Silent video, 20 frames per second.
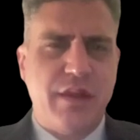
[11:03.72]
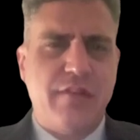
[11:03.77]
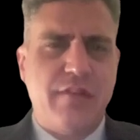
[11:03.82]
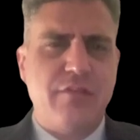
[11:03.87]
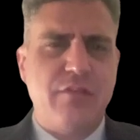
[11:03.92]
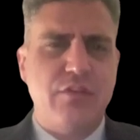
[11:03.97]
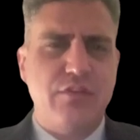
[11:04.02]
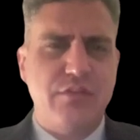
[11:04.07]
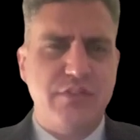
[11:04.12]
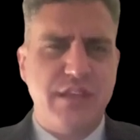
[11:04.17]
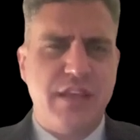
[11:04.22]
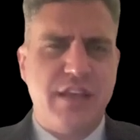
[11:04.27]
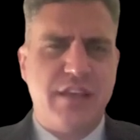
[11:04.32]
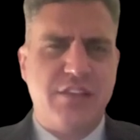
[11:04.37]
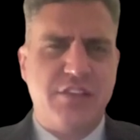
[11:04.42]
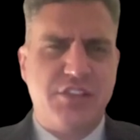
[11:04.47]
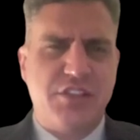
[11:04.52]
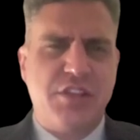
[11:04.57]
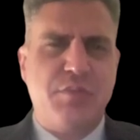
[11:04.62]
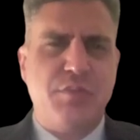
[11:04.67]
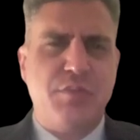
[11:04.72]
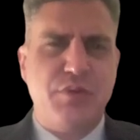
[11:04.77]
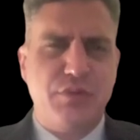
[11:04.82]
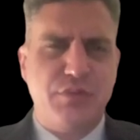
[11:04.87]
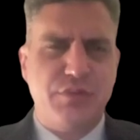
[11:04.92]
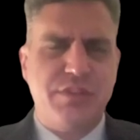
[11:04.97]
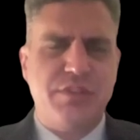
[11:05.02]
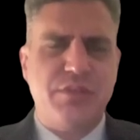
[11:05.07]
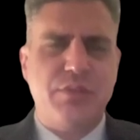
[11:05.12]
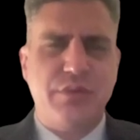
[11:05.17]
I've used
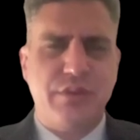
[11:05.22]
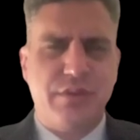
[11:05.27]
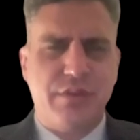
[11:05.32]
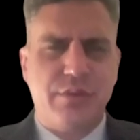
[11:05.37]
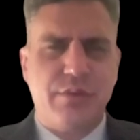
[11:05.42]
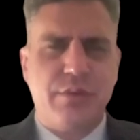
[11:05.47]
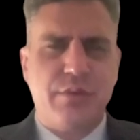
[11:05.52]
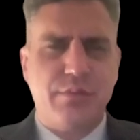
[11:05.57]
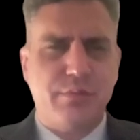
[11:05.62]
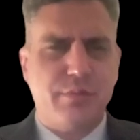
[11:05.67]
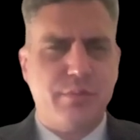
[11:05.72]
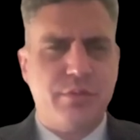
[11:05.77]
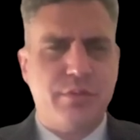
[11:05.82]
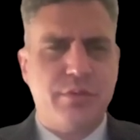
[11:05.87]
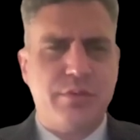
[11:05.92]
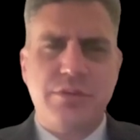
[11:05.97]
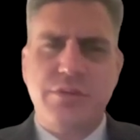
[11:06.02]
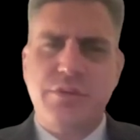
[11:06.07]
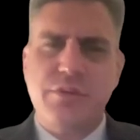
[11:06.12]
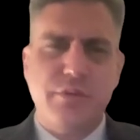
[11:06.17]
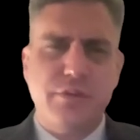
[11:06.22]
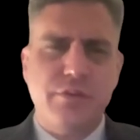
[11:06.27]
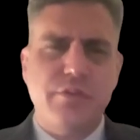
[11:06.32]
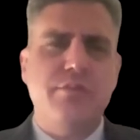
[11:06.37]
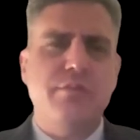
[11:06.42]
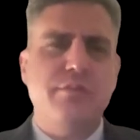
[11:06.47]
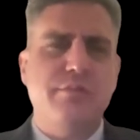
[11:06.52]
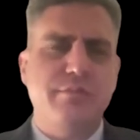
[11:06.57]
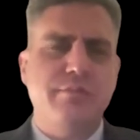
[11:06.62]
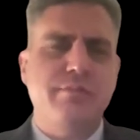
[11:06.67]
XGBoost with the
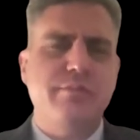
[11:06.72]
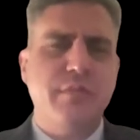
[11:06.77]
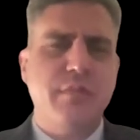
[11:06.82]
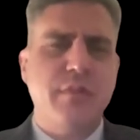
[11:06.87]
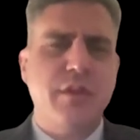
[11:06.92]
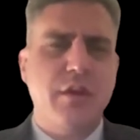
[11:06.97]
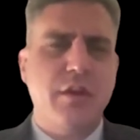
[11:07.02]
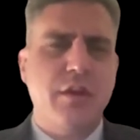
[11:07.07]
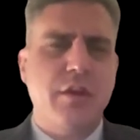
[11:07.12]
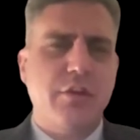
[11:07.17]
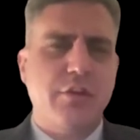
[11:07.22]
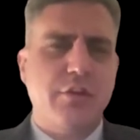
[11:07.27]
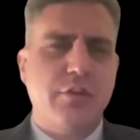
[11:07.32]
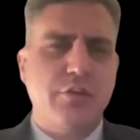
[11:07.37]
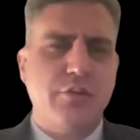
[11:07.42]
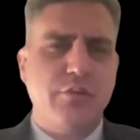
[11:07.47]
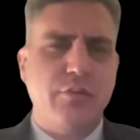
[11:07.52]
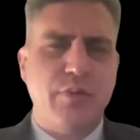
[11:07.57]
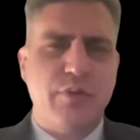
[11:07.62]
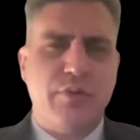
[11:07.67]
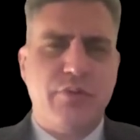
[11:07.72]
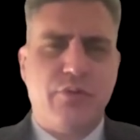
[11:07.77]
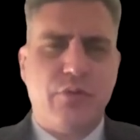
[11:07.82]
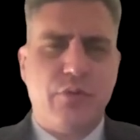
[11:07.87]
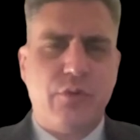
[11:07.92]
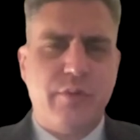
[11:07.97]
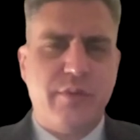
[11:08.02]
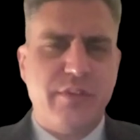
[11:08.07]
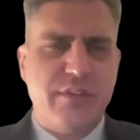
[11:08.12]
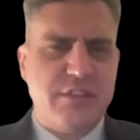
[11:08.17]
good good
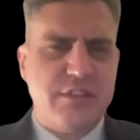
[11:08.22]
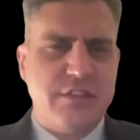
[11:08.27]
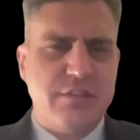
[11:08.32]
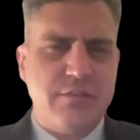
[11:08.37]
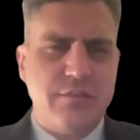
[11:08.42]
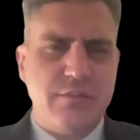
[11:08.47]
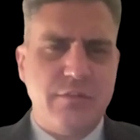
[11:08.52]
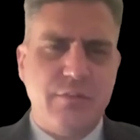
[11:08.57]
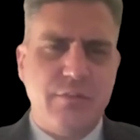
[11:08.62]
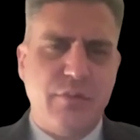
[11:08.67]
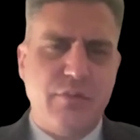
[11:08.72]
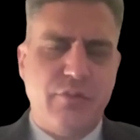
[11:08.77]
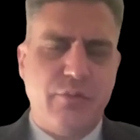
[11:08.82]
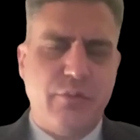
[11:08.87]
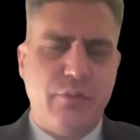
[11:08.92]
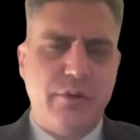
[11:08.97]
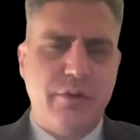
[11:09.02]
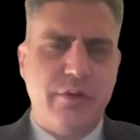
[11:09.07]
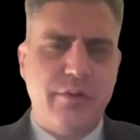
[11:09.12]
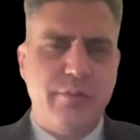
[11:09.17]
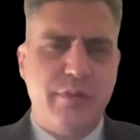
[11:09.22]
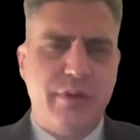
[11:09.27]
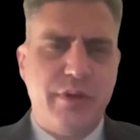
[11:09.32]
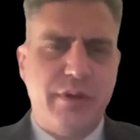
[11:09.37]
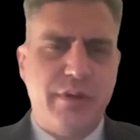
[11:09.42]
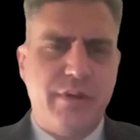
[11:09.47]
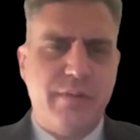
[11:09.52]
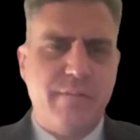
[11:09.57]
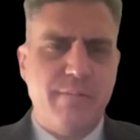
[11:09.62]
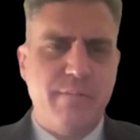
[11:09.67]
performance before,
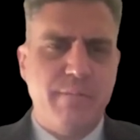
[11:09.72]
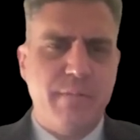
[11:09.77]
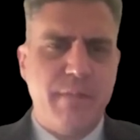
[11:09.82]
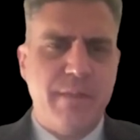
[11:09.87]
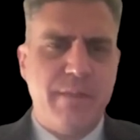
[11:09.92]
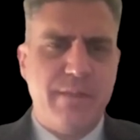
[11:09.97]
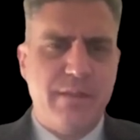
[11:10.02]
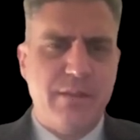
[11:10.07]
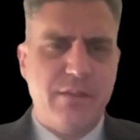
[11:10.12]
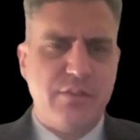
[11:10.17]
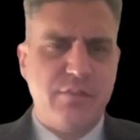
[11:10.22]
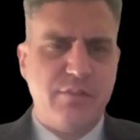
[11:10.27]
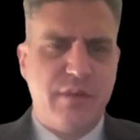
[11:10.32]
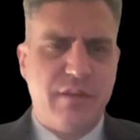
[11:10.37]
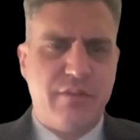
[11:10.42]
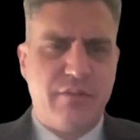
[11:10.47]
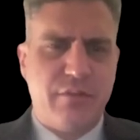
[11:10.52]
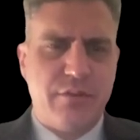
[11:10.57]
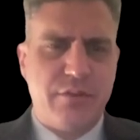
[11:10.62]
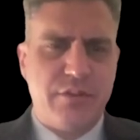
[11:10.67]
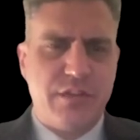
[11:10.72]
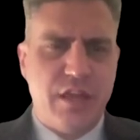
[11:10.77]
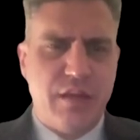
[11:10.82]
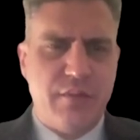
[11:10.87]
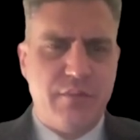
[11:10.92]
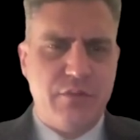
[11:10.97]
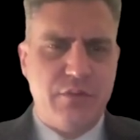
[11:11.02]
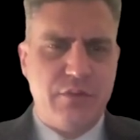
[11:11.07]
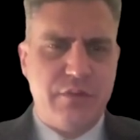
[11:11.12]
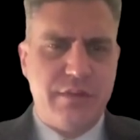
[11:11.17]
but this was my first
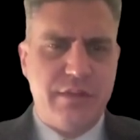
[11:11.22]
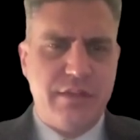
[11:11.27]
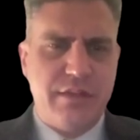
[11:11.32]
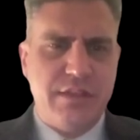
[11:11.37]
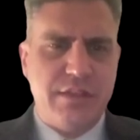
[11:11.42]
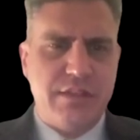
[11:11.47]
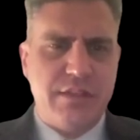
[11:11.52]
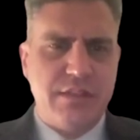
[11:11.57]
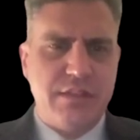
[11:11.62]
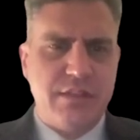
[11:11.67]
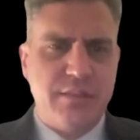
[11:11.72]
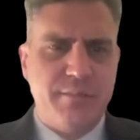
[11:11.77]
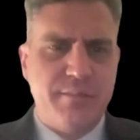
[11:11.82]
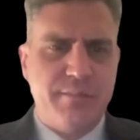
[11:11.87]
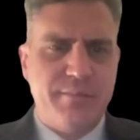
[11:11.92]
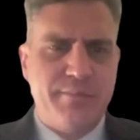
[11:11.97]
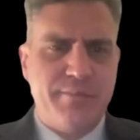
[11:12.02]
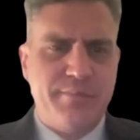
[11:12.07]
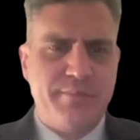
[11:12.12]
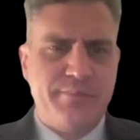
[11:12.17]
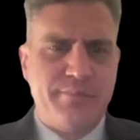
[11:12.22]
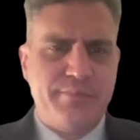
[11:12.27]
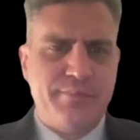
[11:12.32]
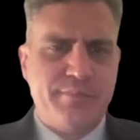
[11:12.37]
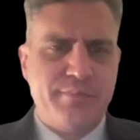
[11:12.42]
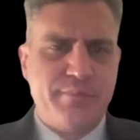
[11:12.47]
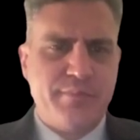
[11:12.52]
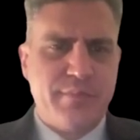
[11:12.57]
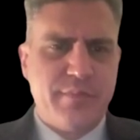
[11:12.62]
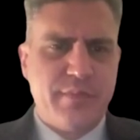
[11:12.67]
time doing this.
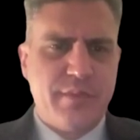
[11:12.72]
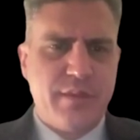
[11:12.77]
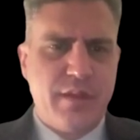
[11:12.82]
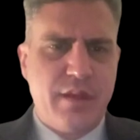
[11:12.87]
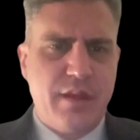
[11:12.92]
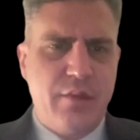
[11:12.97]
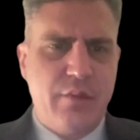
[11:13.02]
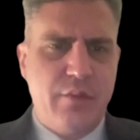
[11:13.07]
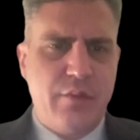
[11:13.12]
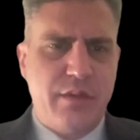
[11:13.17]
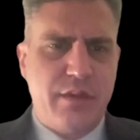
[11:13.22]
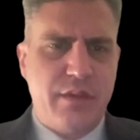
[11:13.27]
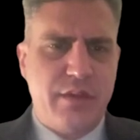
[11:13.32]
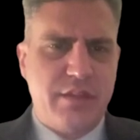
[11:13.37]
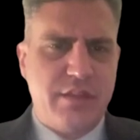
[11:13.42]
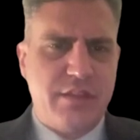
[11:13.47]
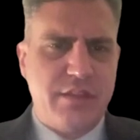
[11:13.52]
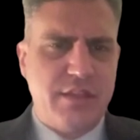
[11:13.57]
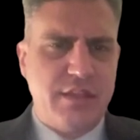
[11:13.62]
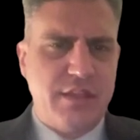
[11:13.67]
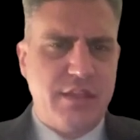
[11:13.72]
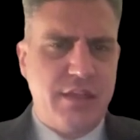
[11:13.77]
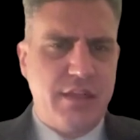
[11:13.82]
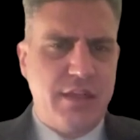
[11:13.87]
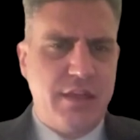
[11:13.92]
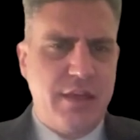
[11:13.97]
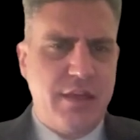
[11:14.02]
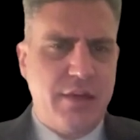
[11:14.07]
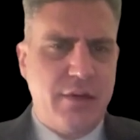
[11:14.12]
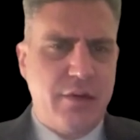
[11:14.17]
And we could see
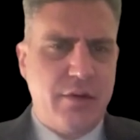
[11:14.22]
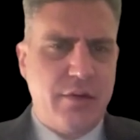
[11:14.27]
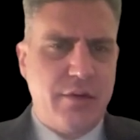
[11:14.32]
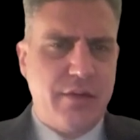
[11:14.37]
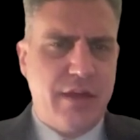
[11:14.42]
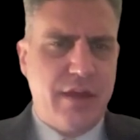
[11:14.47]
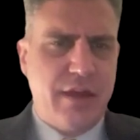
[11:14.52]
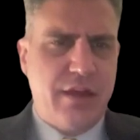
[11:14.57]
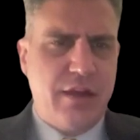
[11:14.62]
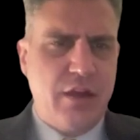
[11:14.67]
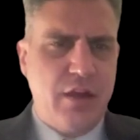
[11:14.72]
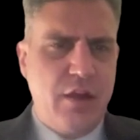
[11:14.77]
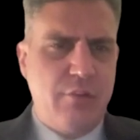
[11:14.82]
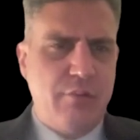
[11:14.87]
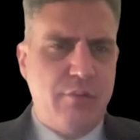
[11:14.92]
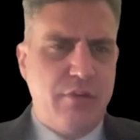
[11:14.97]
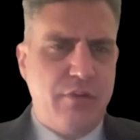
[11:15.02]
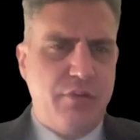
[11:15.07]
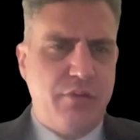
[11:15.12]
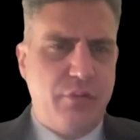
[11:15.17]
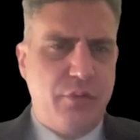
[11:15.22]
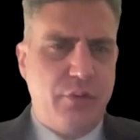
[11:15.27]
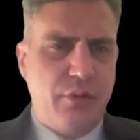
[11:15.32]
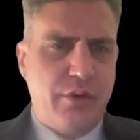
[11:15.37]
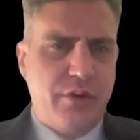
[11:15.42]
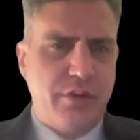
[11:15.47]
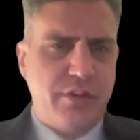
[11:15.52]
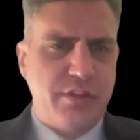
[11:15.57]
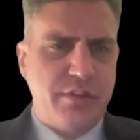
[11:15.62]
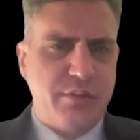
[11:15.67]
here that
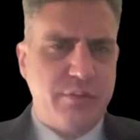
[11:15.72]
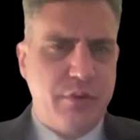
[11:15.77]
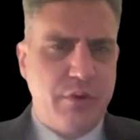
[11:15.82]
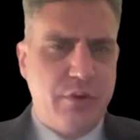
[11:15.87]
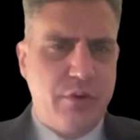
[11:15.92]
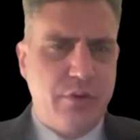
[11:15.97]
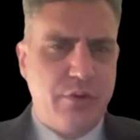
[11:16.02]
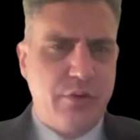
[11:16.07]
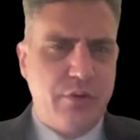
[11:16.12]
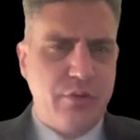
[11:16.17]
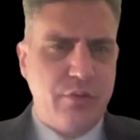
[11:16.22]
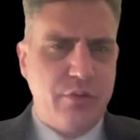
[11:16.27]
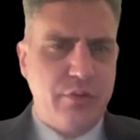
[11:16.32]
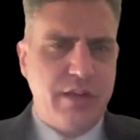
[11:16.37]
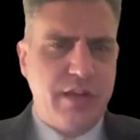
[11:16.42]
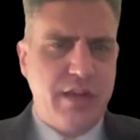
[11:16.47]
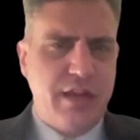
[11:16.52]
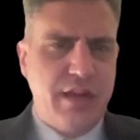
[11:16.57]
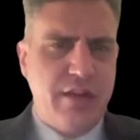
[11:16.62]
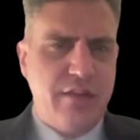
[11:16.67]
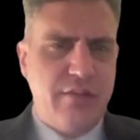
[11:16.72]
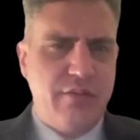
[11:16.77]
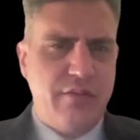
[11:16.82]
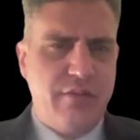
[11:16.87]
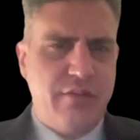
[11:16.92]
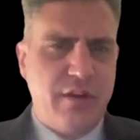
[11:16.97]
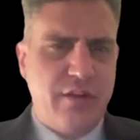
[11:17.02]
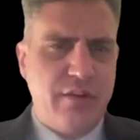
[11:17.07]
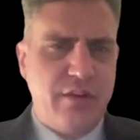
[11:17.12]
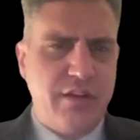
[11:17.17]
before Smote, we had a
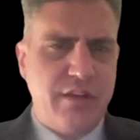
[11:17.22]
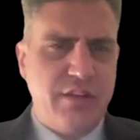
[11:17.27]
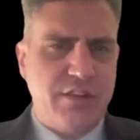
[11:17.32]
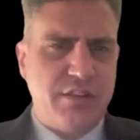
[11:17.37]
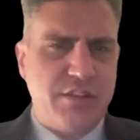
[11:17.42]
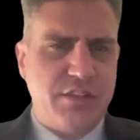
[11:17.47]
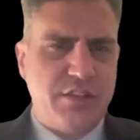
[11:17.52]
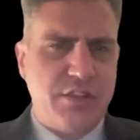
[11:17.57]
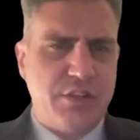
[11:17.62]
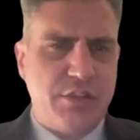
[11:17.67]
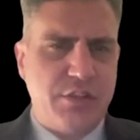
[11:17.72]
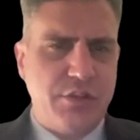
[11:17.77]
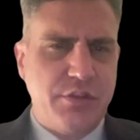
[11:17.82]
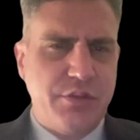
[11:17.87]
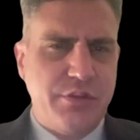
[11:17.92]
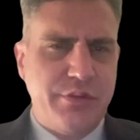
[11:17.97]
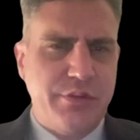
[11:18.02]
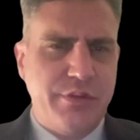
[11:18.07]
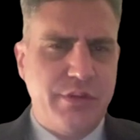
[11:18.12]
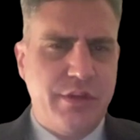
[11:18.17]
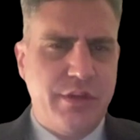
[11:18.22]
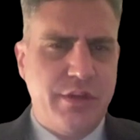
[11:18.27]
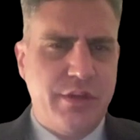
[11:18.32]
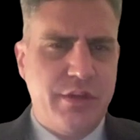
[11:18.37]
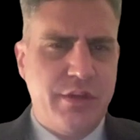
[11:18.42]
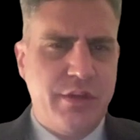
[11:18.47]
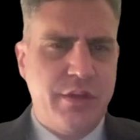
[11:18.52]
very skewed